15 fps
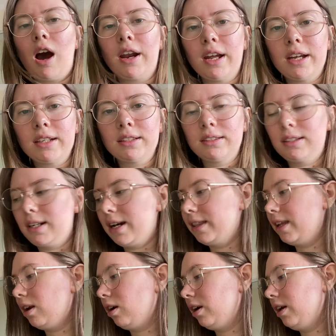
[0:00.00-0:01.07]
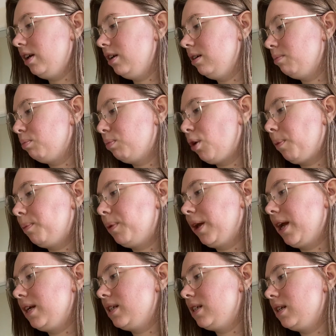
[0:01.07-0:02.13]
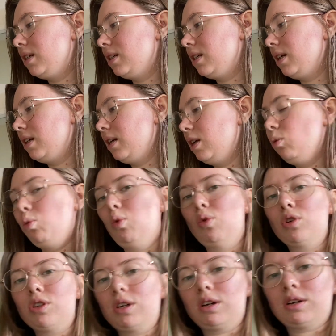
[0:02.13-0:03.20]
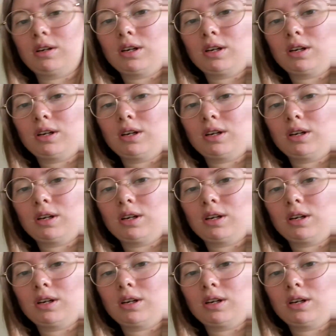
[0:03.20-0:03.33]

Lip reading: it and then I propagated in water